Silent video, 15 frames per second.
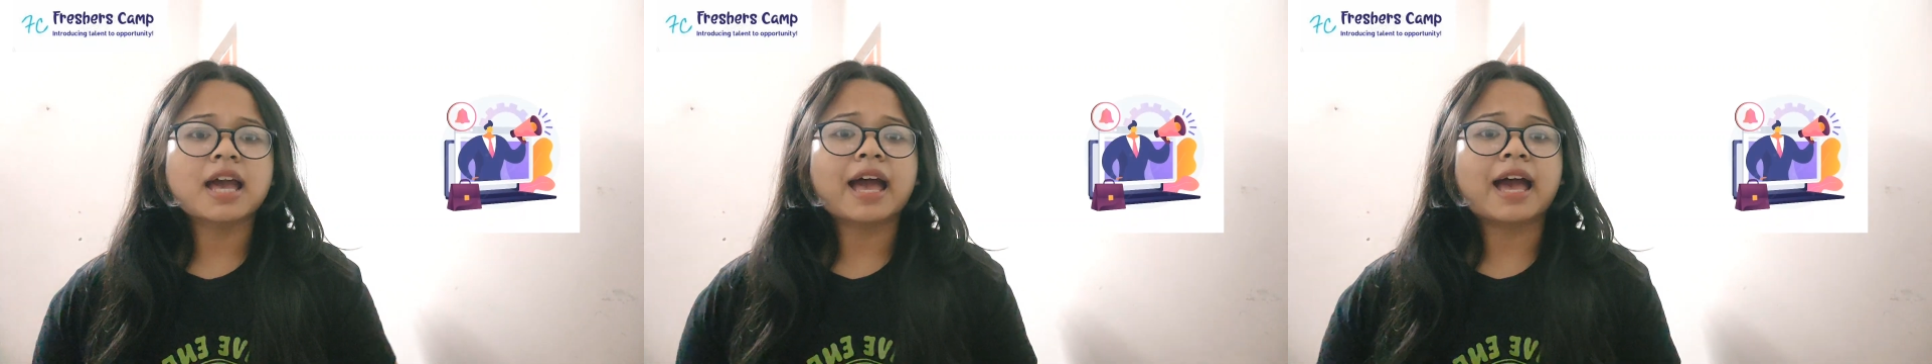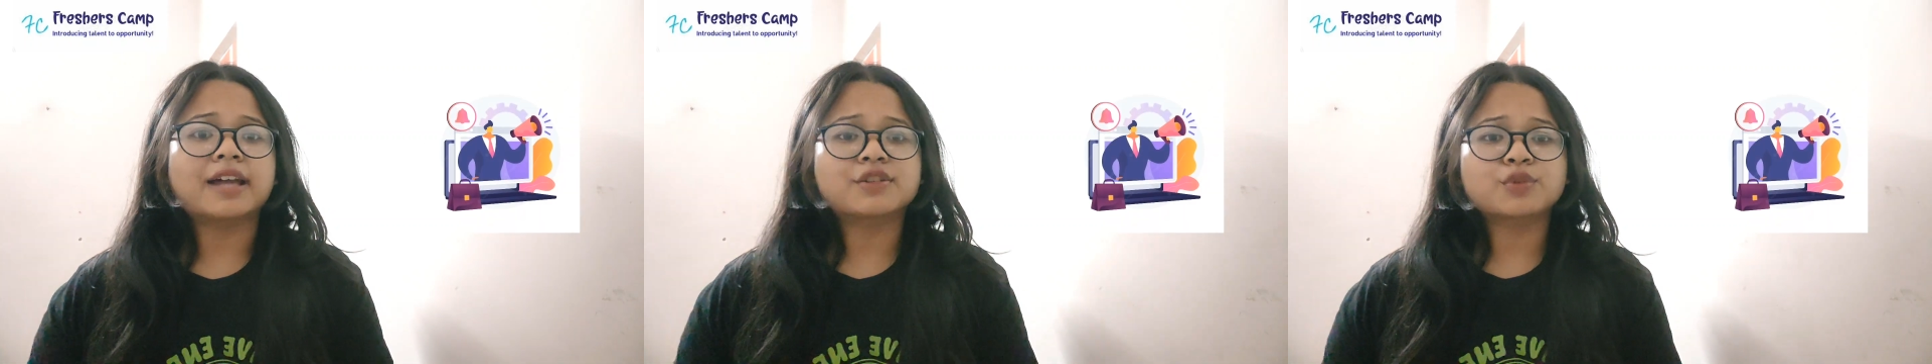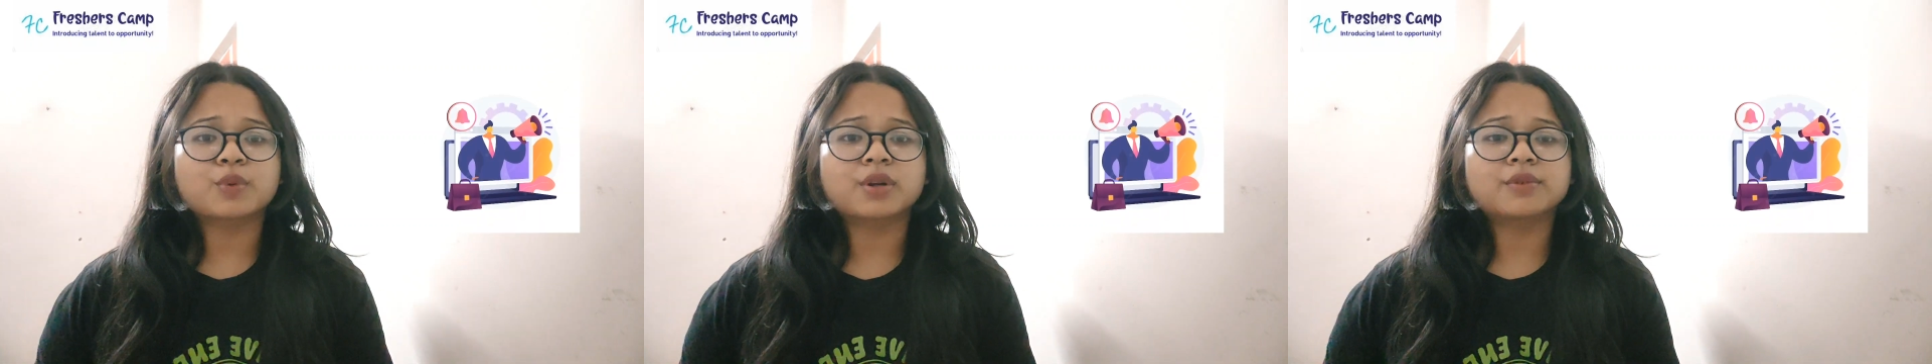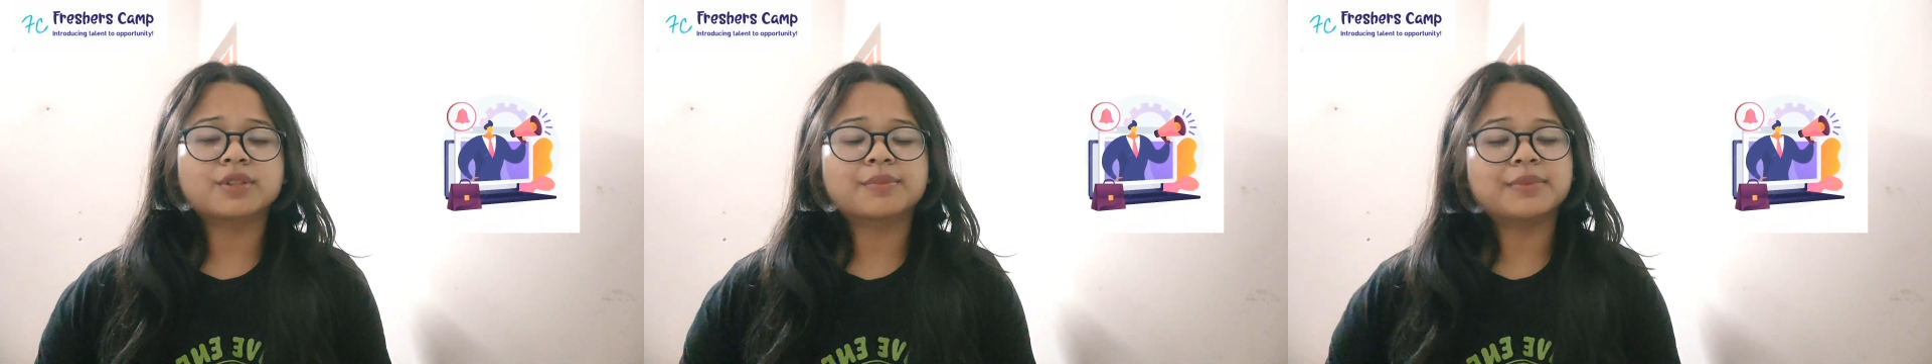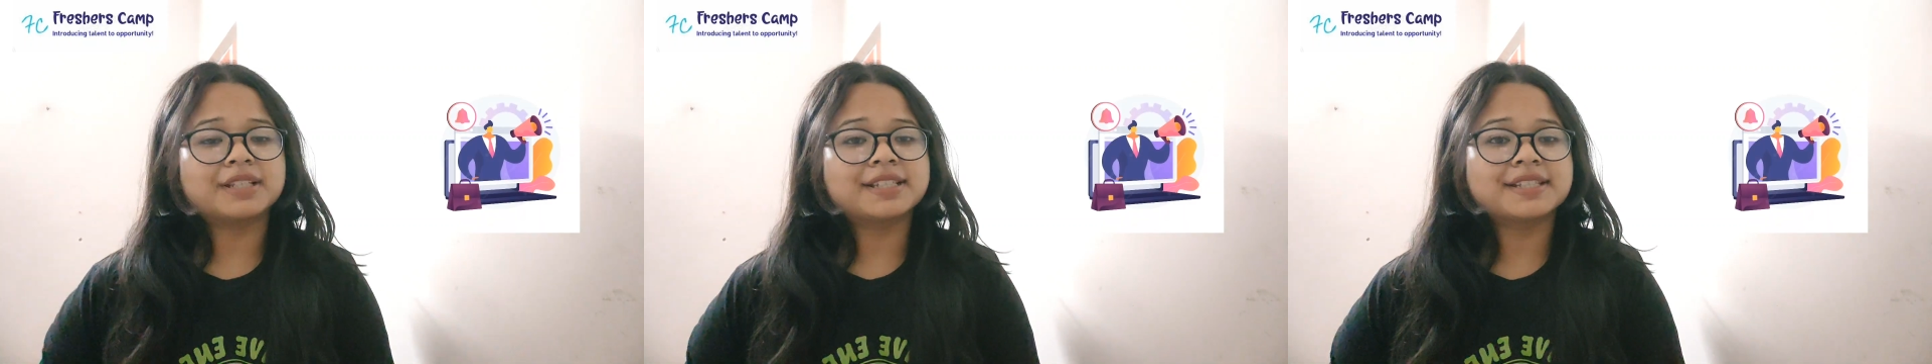at one of the
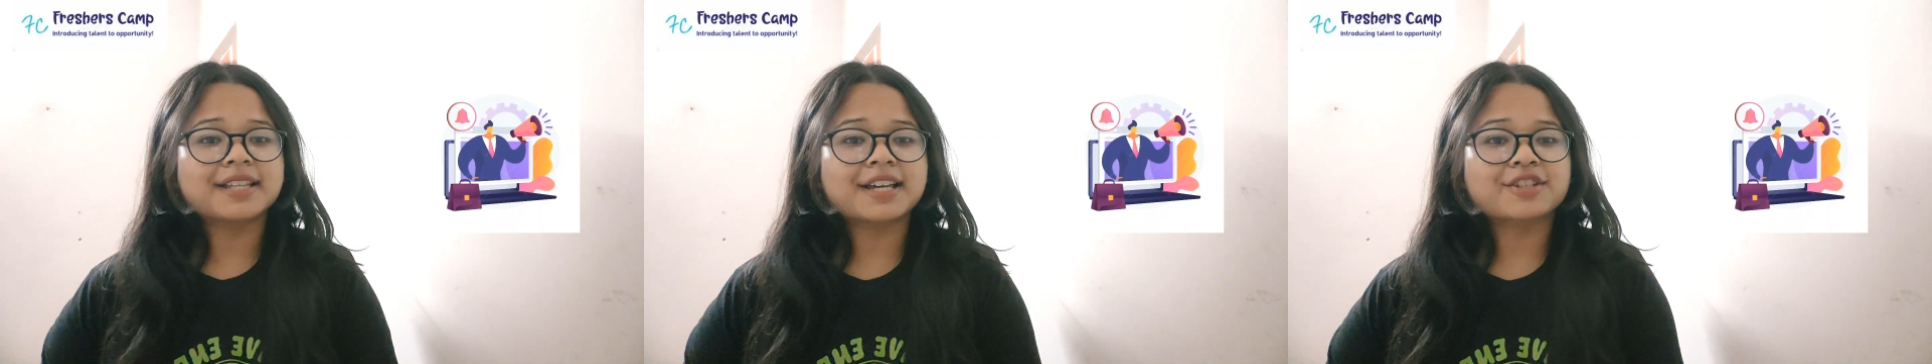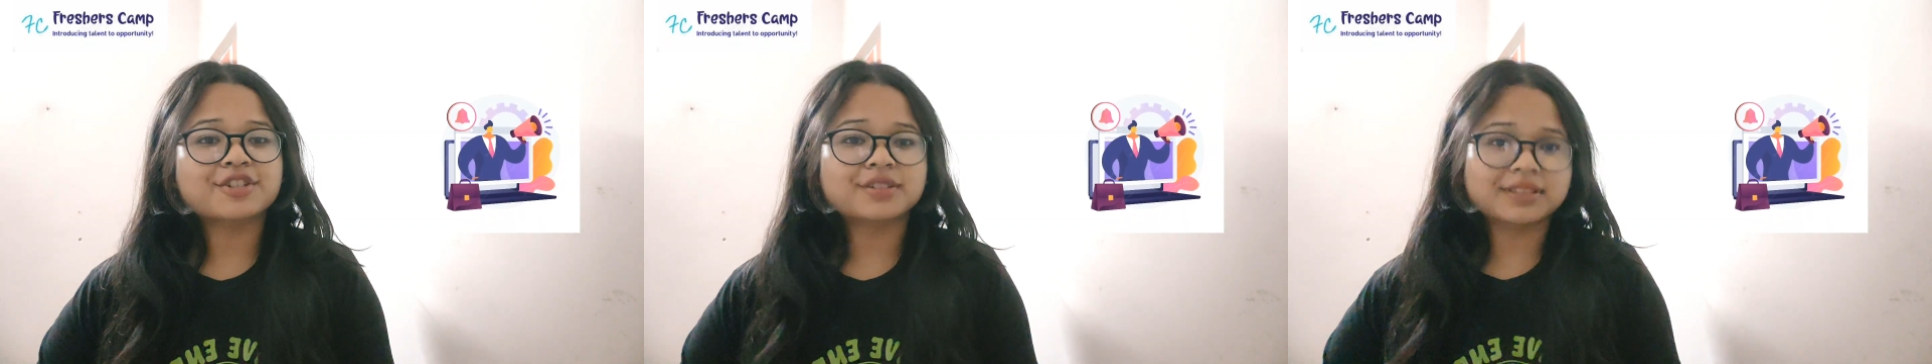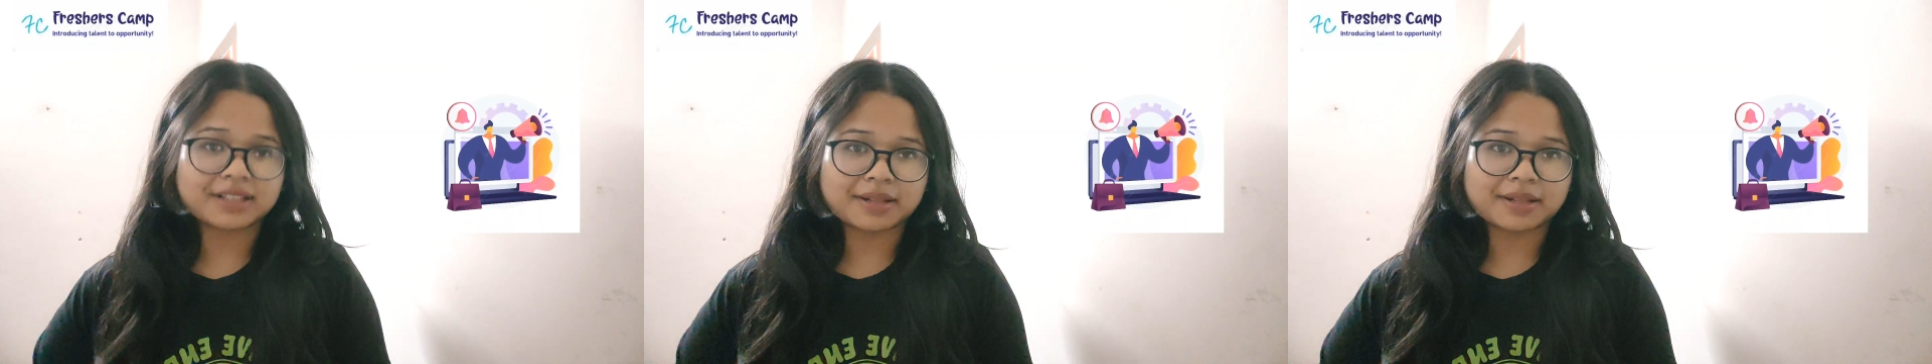multinational